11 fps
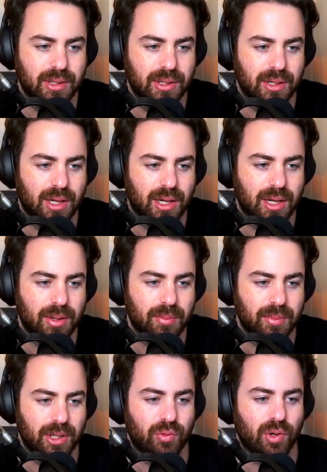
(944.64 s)

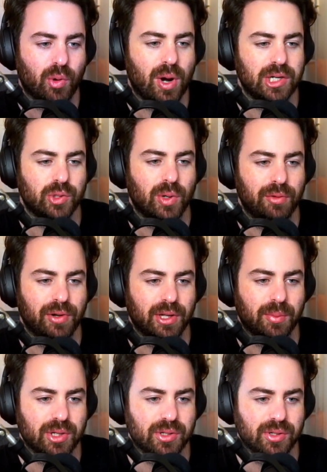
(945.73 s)
It requires one effect
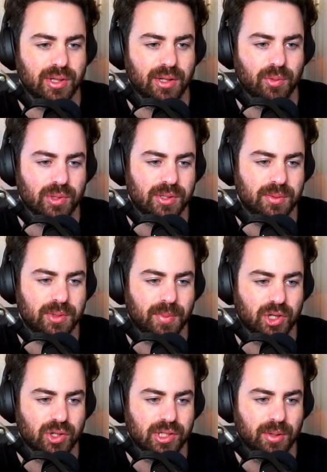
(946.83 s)
monster that was
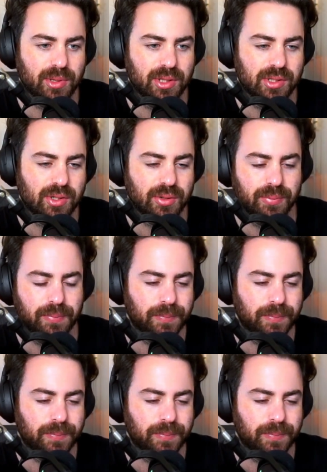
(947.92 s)
special summoned this turn.